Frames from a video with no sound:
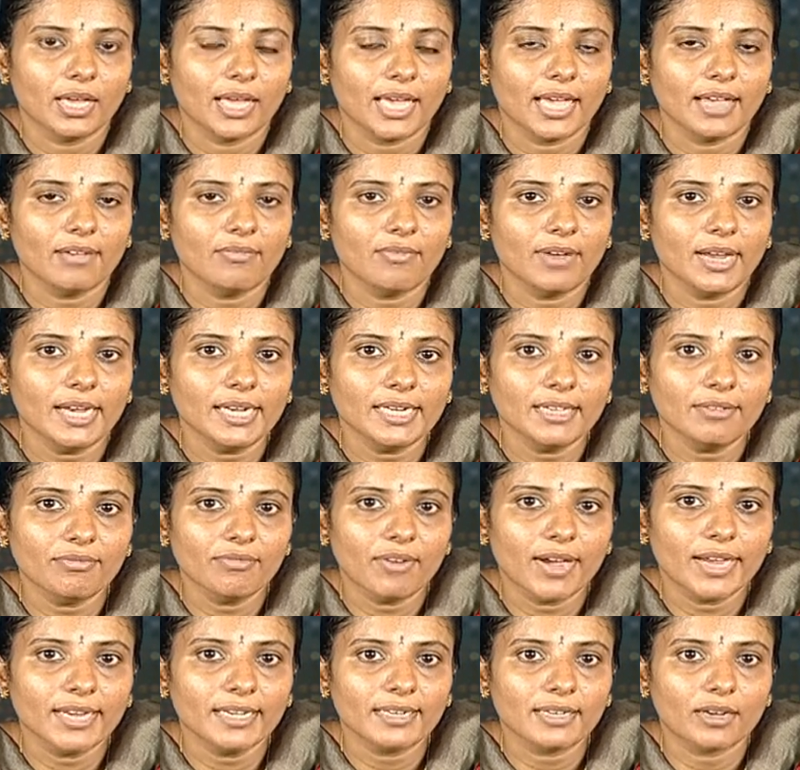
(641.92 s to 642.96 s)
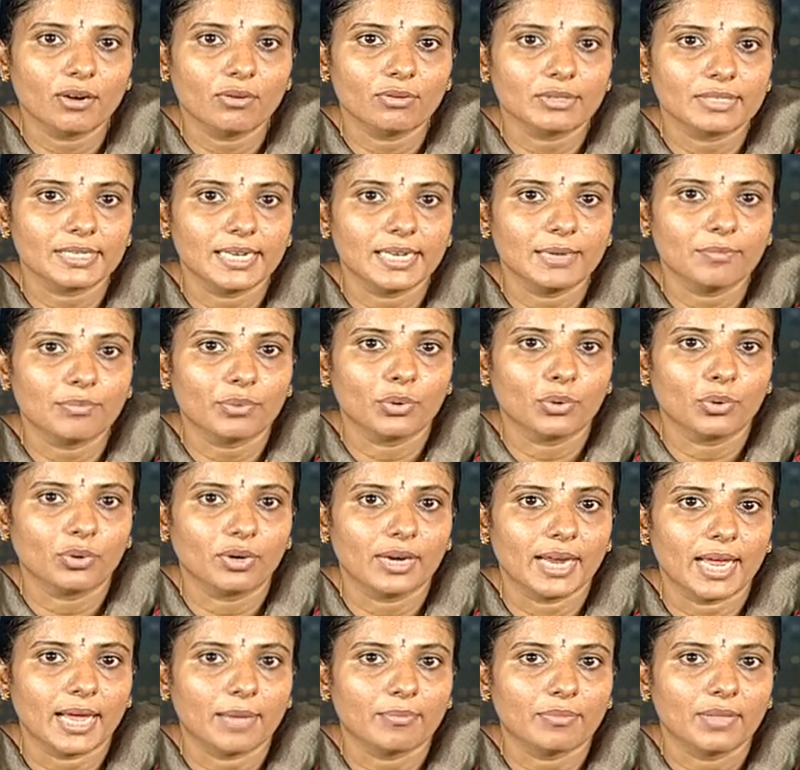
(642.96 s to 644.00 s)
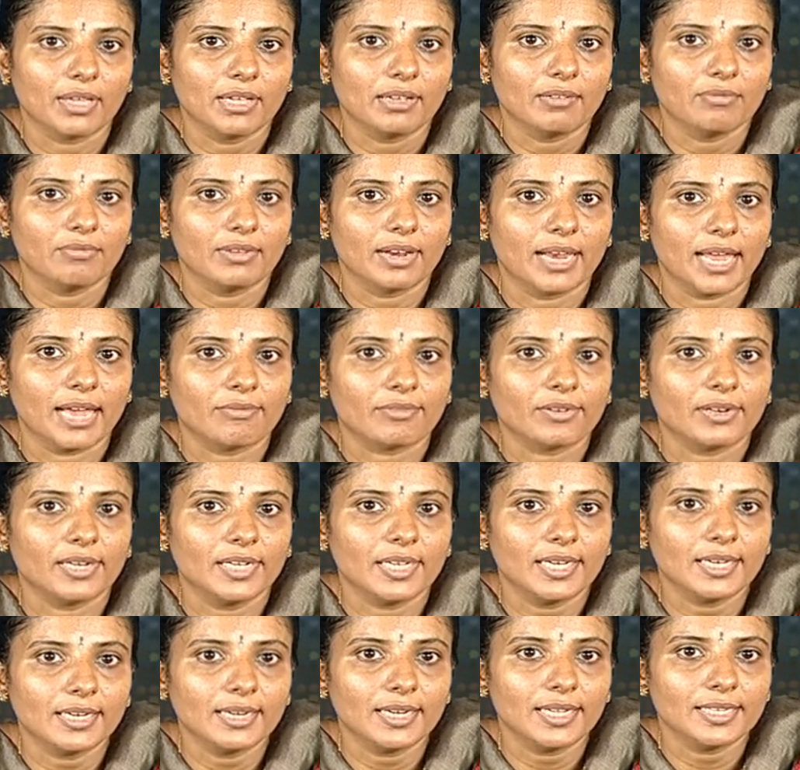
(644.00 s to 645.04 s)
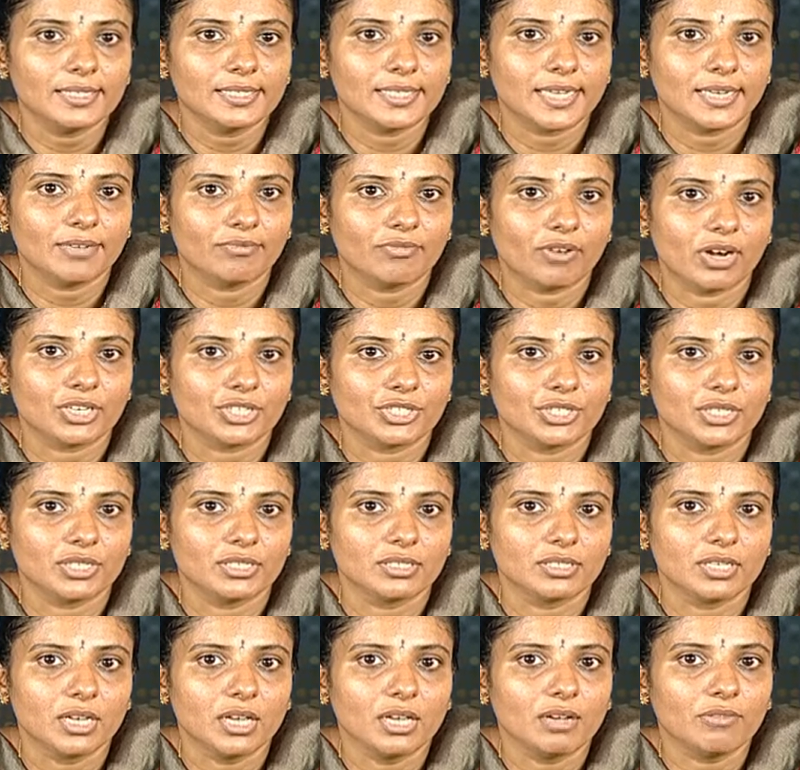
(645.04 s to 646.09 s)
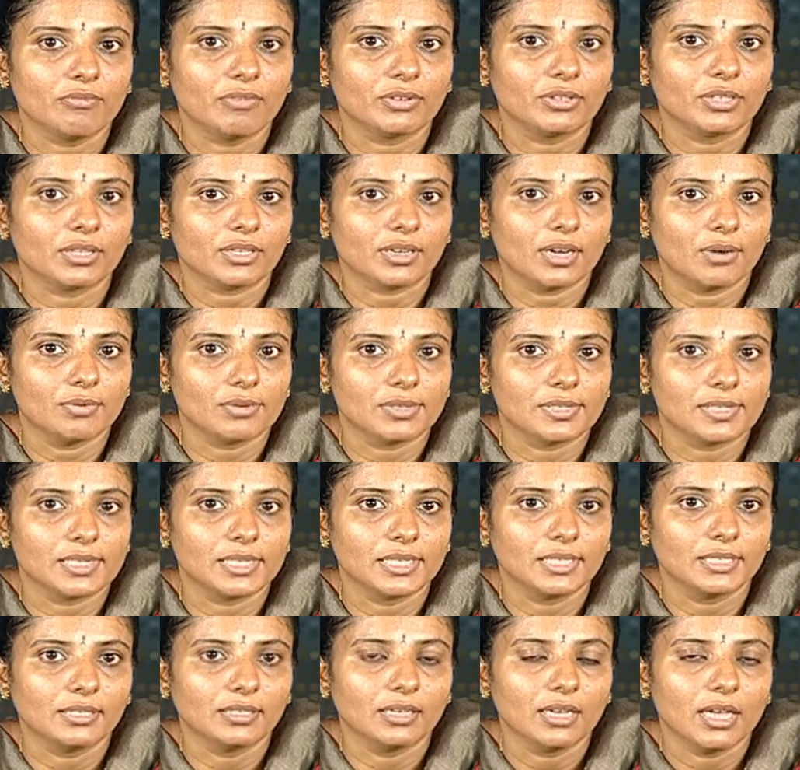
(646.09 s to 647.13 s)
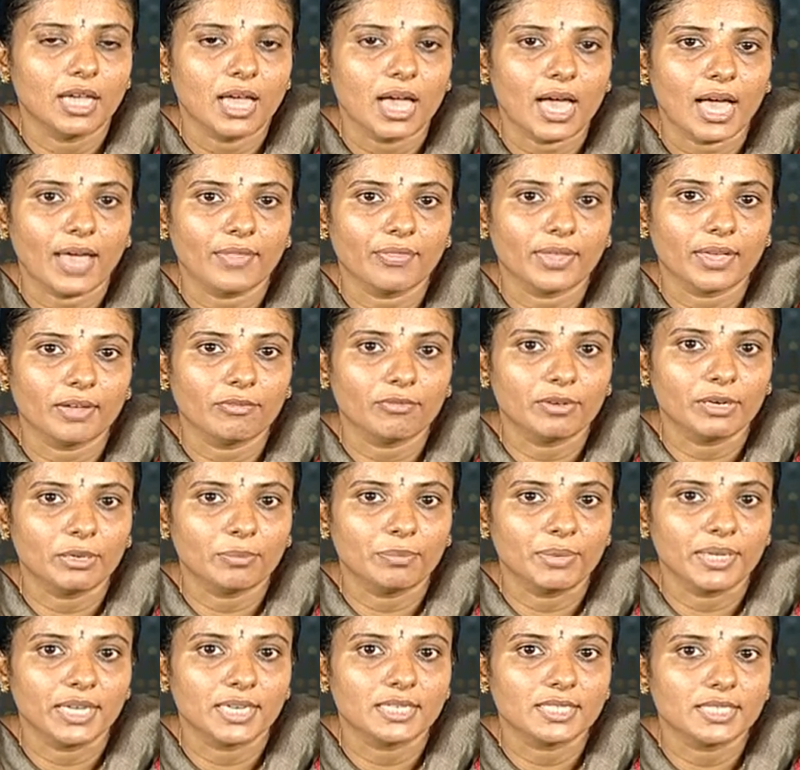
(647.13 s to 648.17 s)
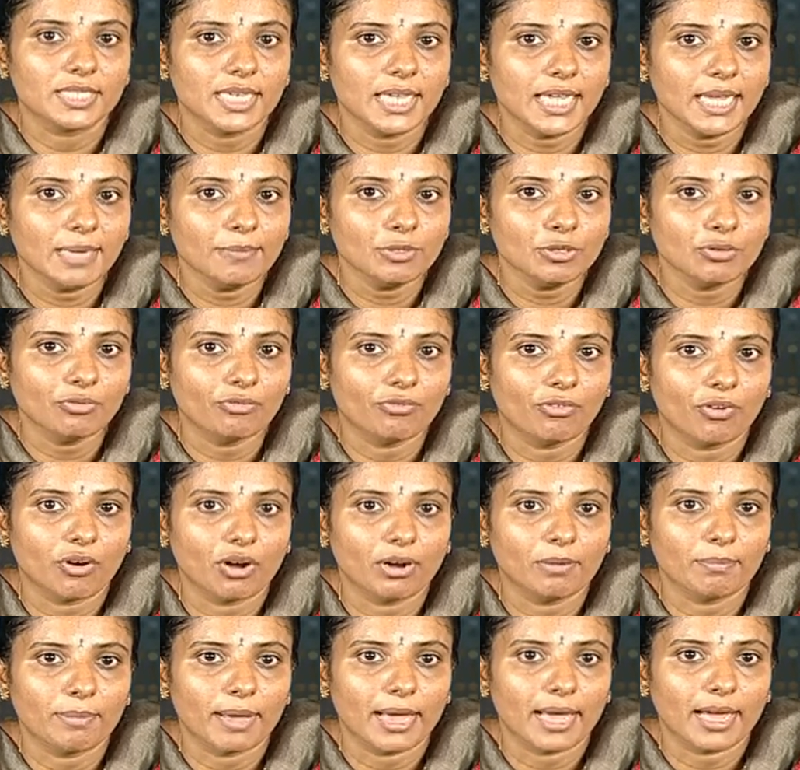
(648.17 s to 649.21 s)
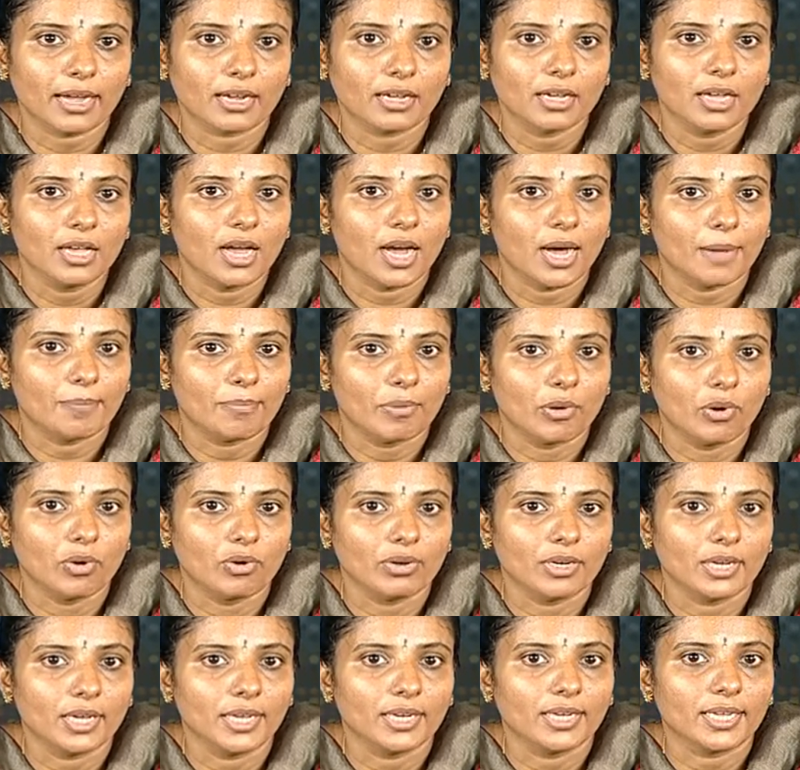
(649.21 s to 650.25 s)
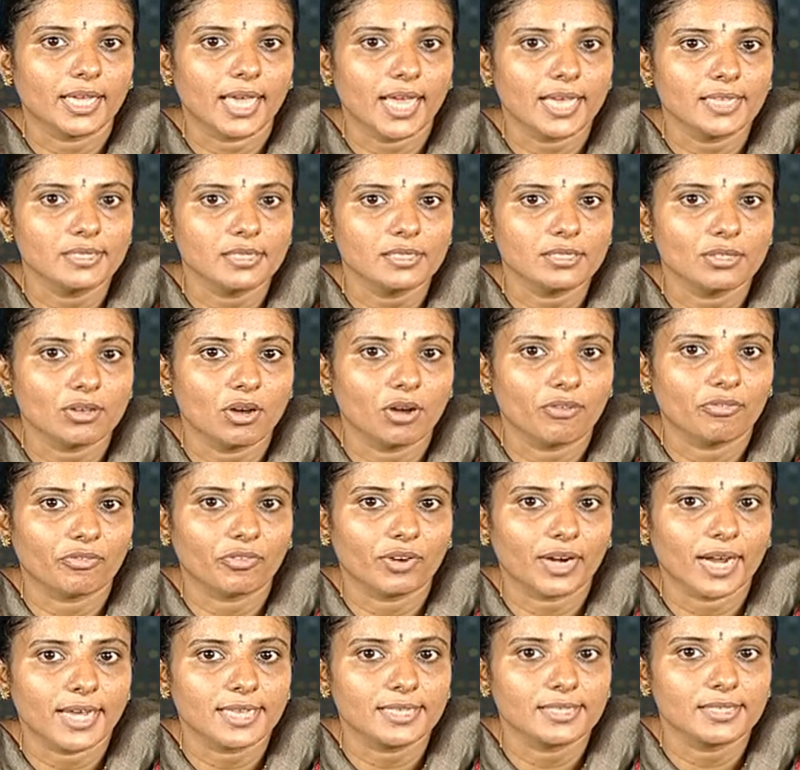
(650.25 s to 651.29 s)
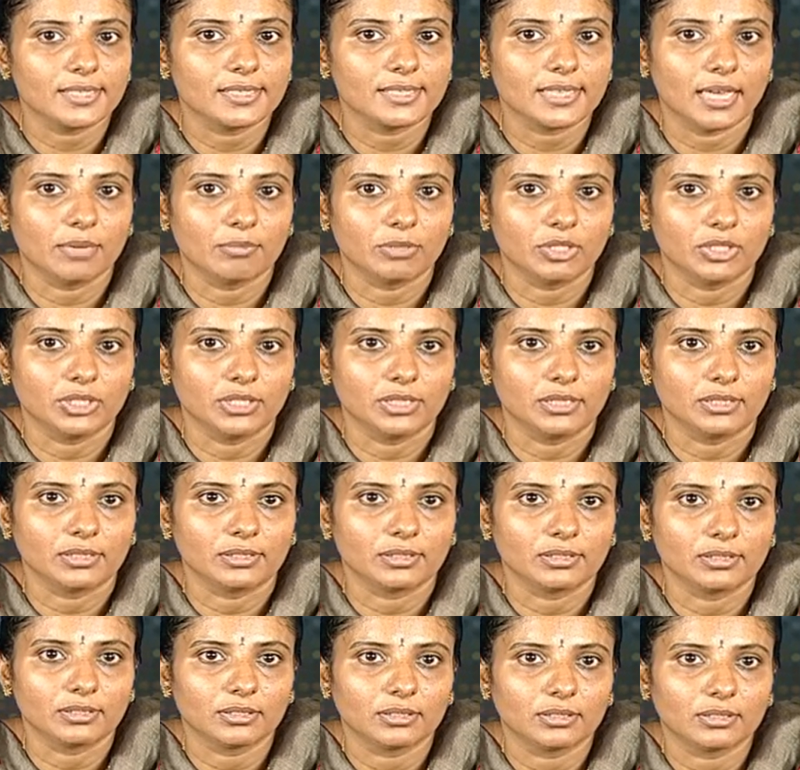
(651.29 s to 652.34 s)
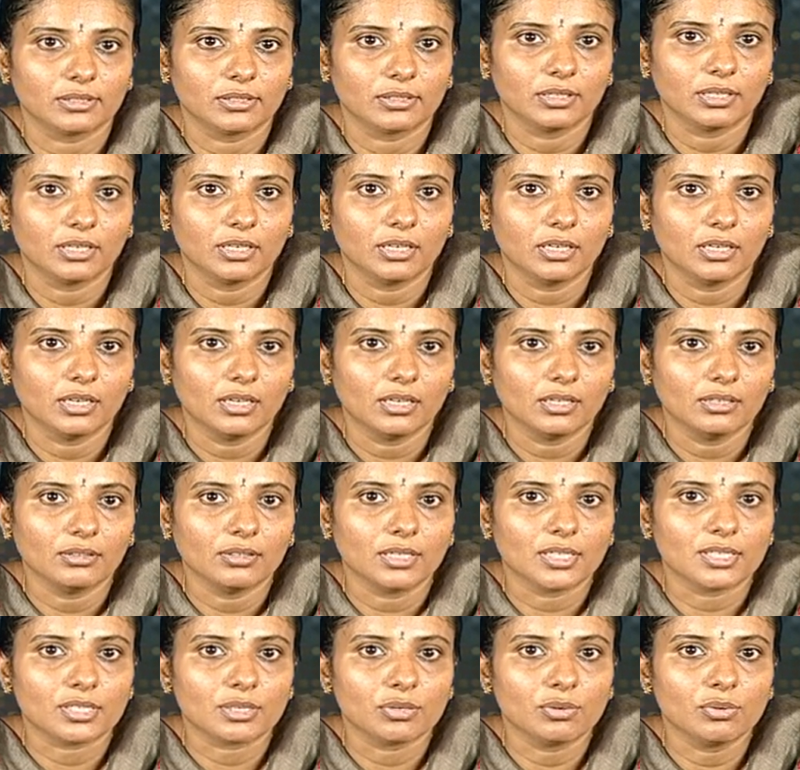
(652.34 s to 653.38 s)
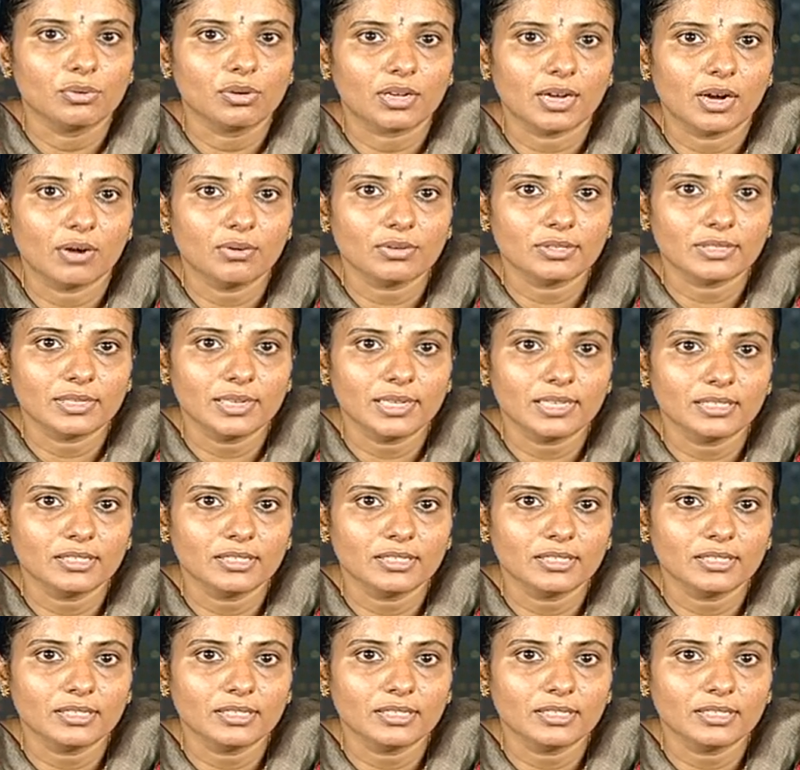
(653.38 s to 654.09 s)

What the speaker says: A well-defined counseling program will have clearly set functions for the counselor, and there will be a team to fall back upon in cases of crisis emerges. The school counseling